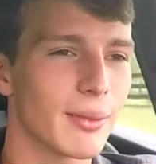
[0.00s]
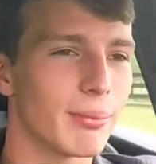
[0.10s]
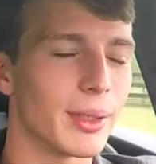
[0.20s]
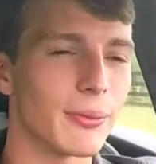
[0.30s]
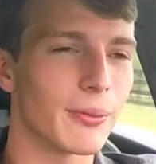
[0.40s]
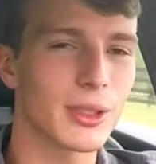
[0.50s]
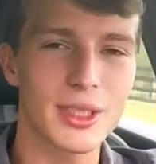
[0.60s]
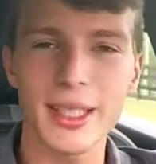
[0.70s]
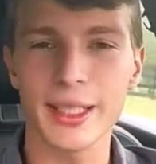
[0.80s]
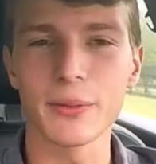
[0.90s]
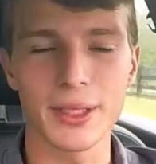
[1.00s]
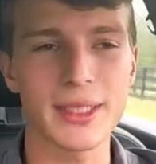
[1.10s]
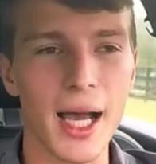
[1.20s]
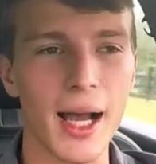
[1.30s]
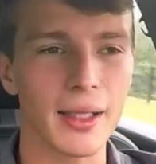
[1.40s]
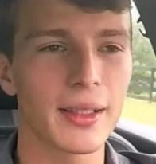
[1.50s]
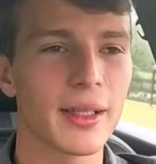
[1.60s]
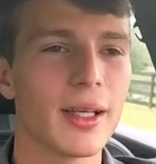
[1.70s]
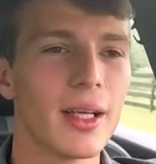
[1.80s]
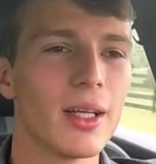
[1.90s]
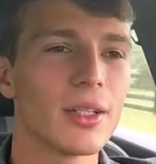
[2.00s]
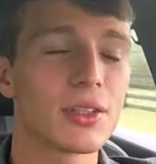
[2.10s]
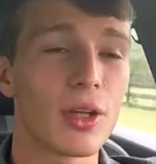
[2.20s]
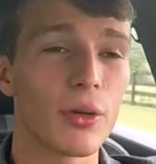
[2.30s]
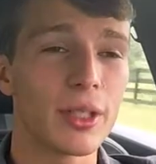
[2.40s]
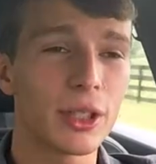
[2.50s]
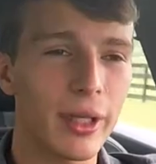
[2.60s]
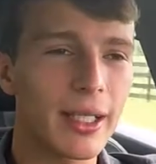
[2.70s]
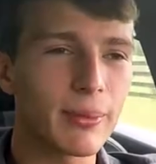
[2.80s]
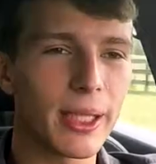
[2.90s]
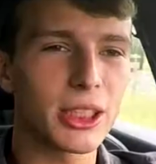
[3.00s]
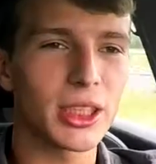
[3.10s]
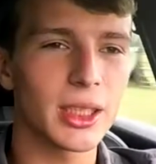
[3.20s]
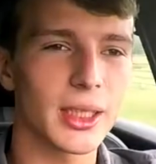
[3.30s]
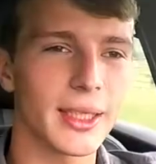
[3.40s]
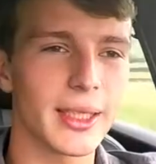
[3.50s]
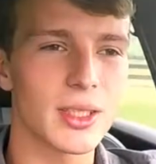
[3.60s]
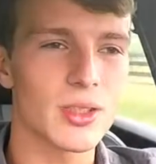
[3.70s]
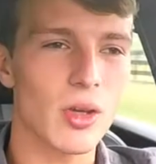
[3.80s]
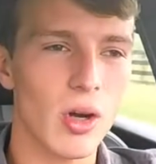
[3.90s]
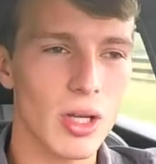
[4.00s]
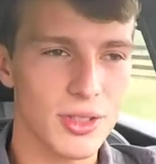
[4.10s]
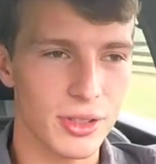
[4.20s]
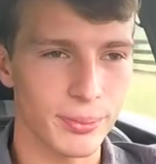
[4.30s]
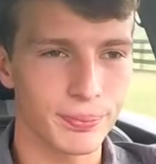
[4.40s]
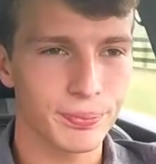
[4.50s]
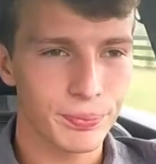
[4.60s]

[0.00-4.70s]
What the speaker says: But we're sticking with stock. So the transmission is awesome.